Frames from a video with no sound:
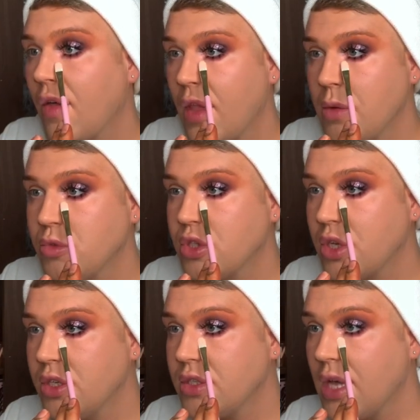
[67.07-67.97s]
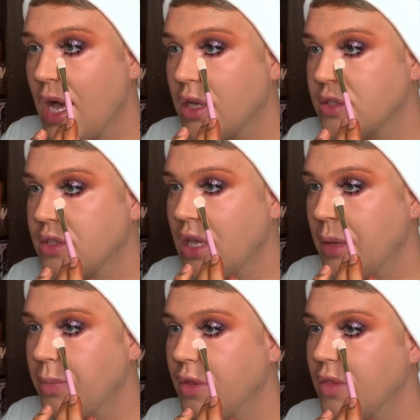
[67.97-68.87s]
then I'm just going to start
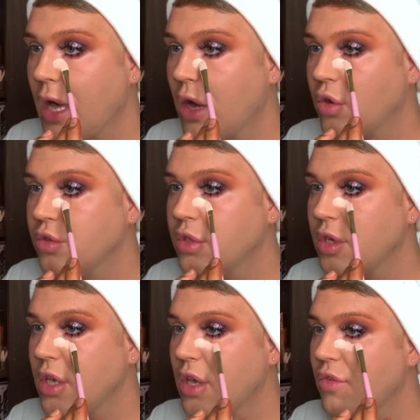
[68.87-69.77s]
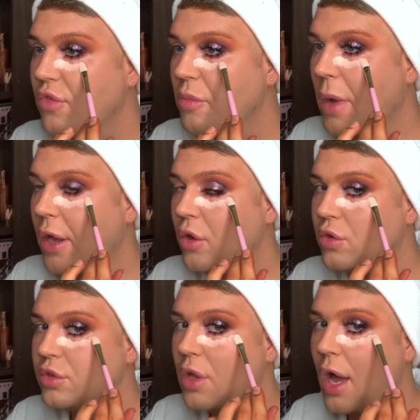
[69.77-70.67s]
tapping that underneath my
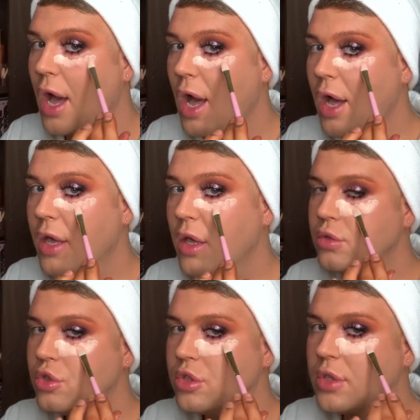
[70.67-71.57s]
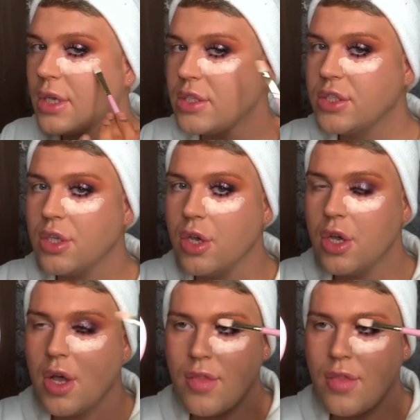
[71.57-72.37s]
under eye, just like so.